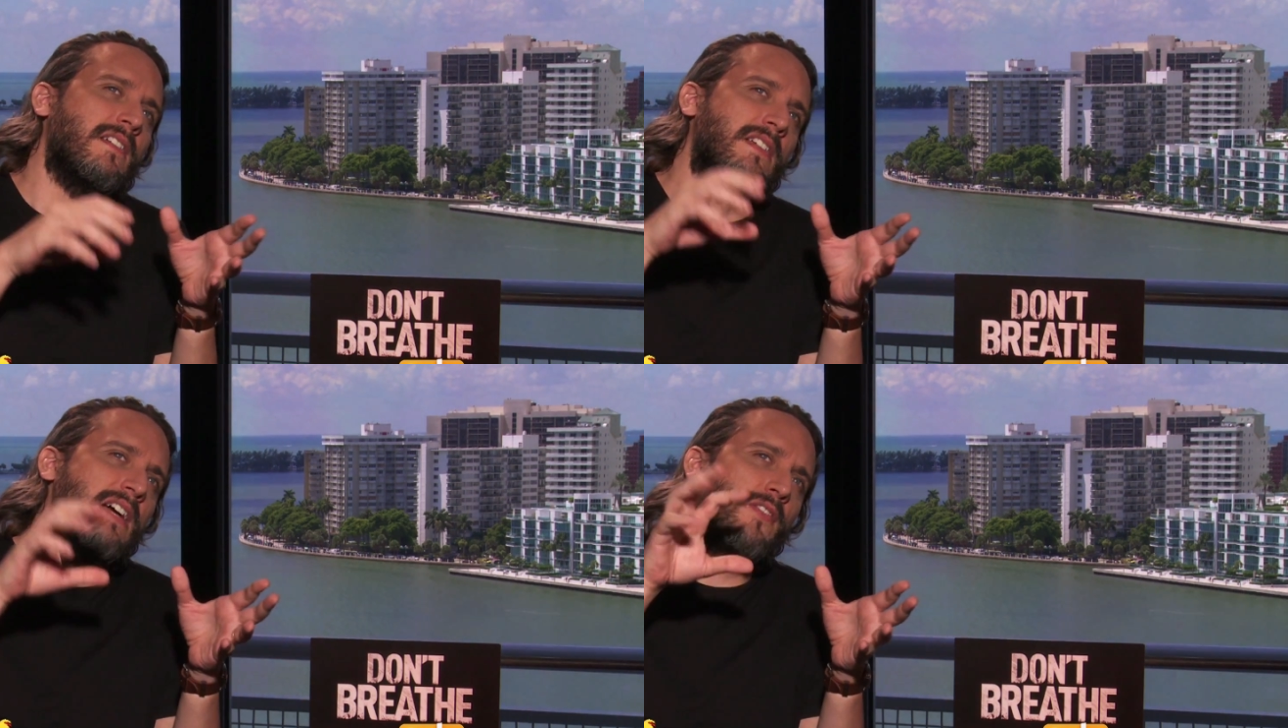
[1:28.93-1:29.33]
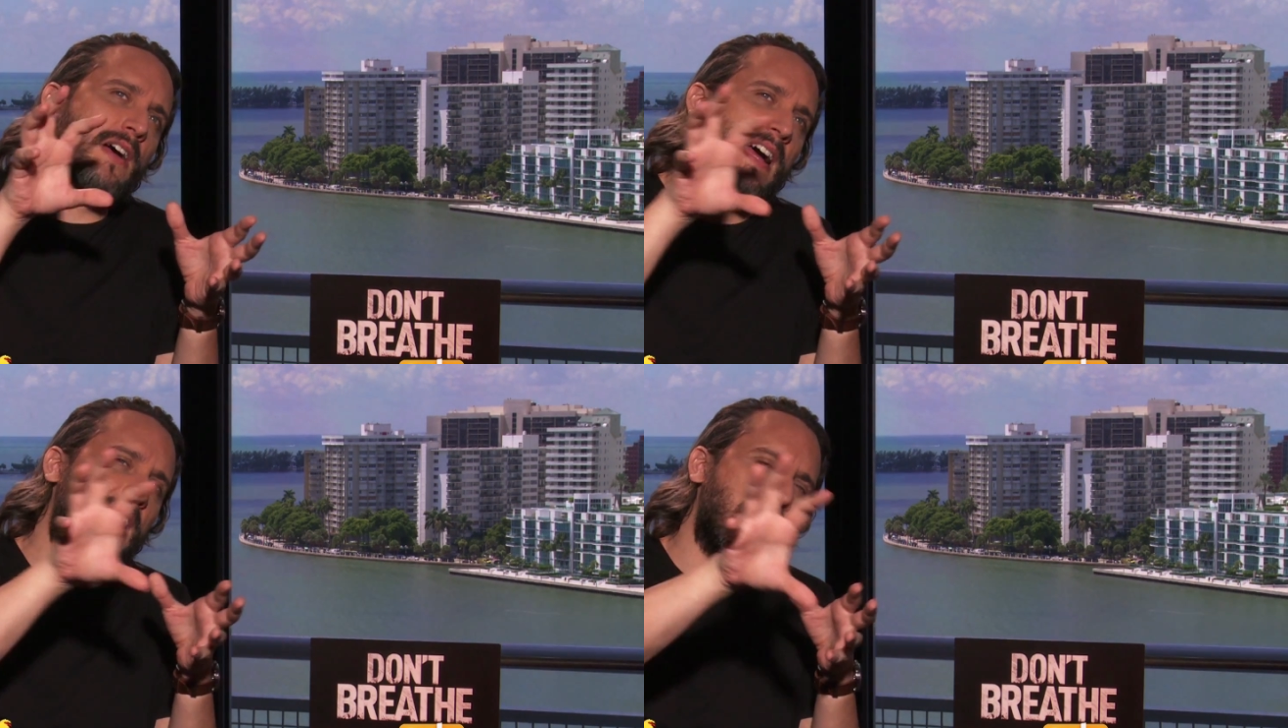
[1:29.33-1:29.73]
You have a
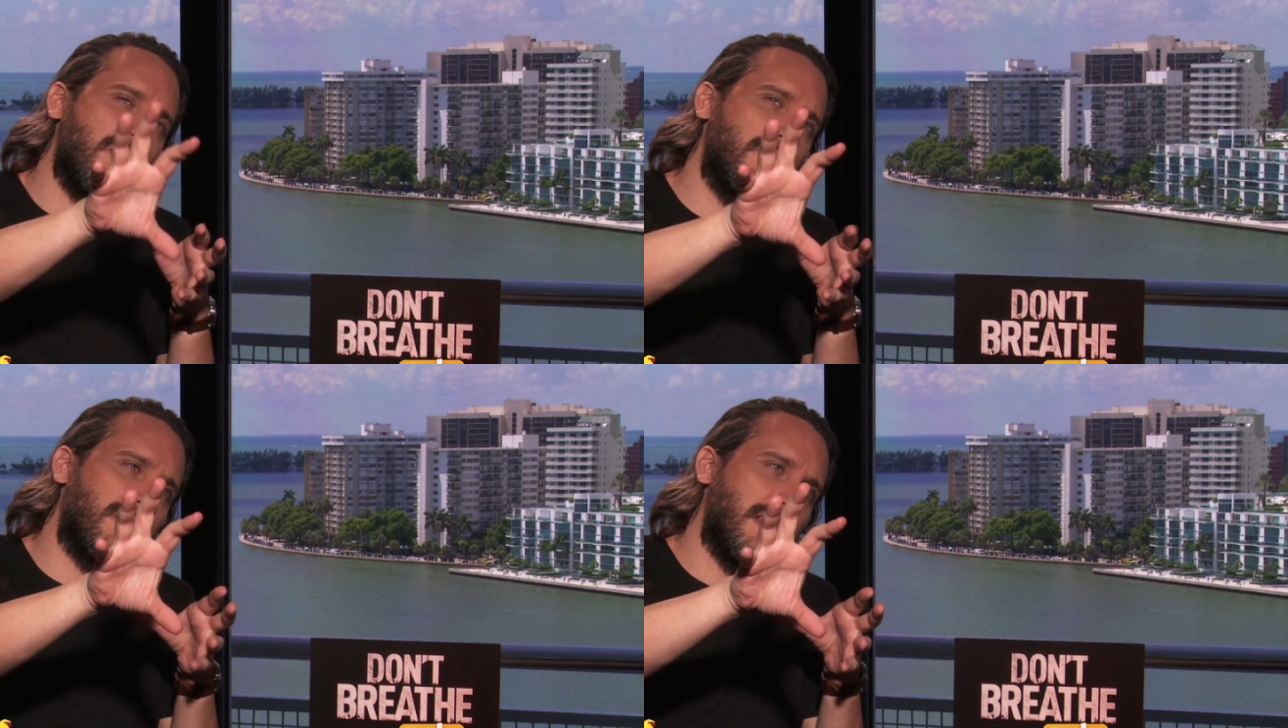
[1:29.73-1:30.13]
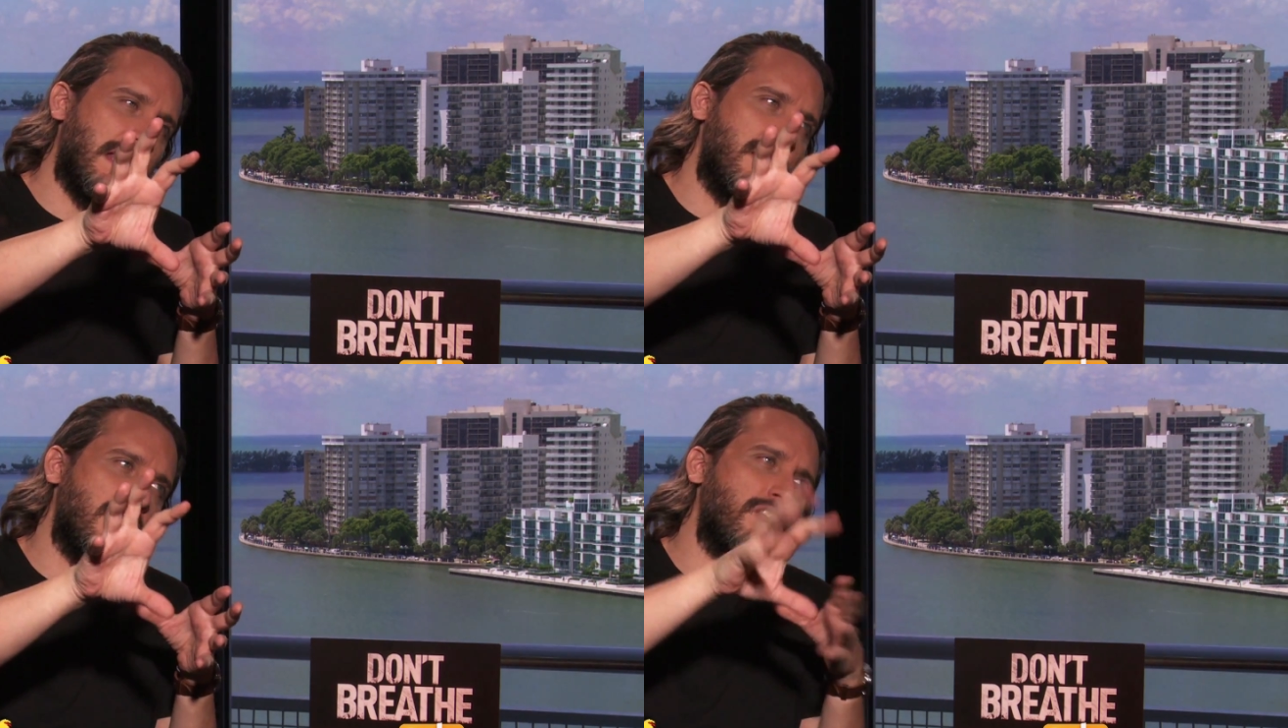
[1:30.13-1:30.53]
house
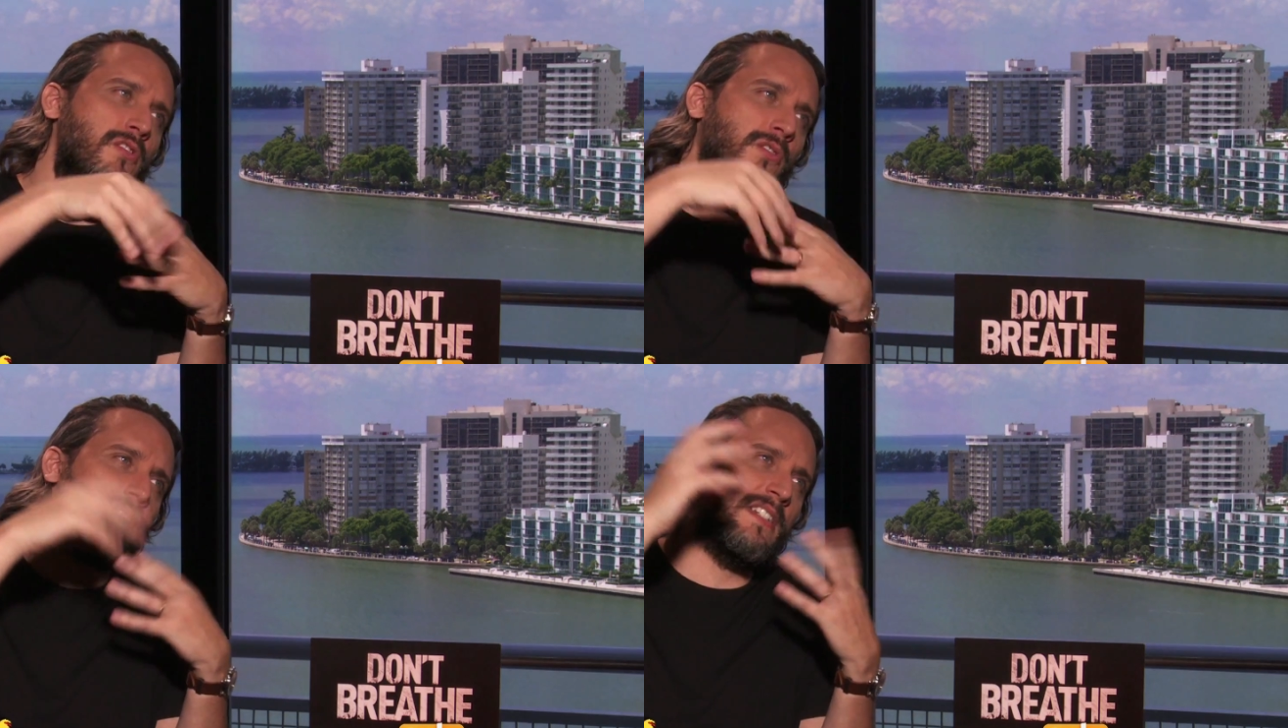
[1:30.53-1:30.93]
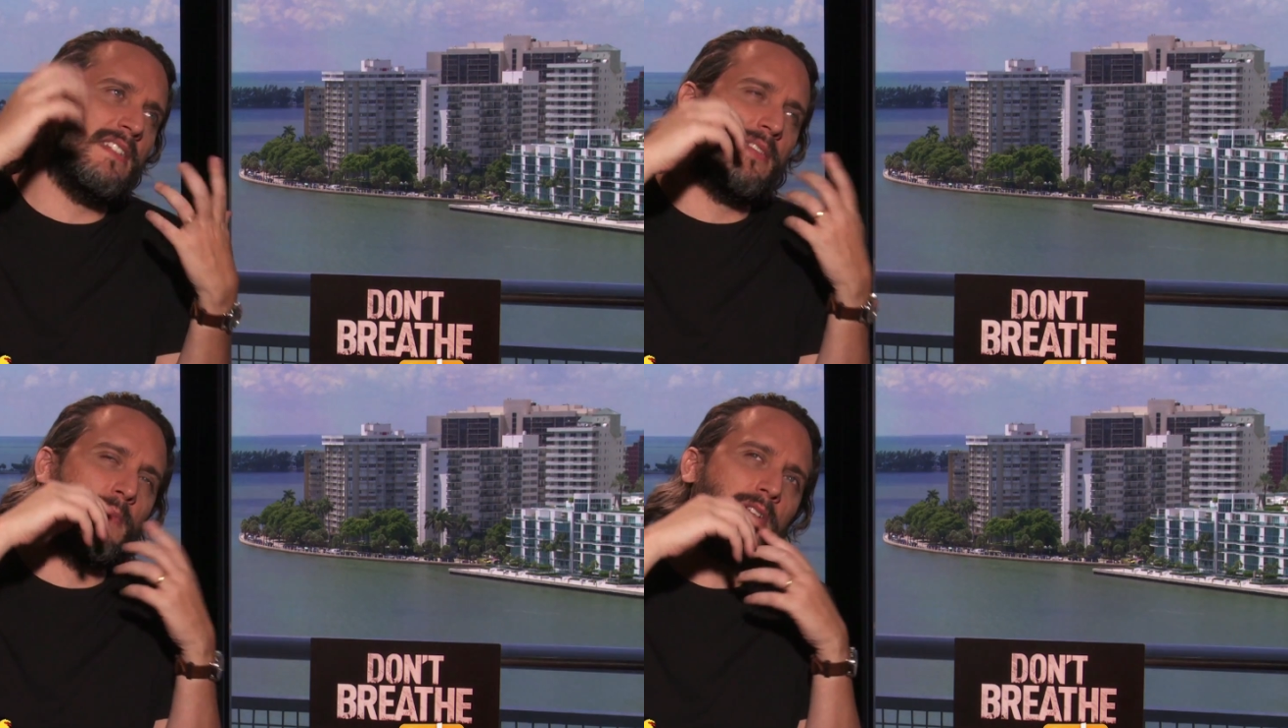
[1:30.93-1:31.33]
that, you know, usually in
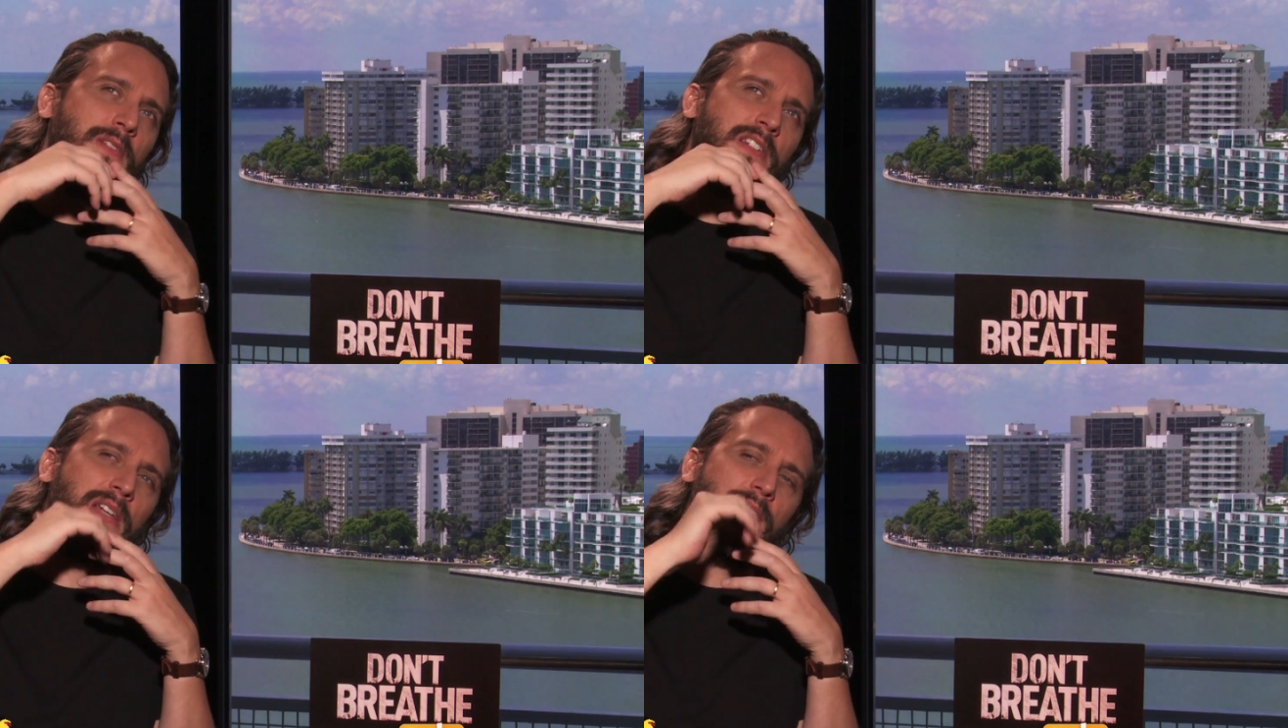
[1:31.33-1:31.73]
these movies,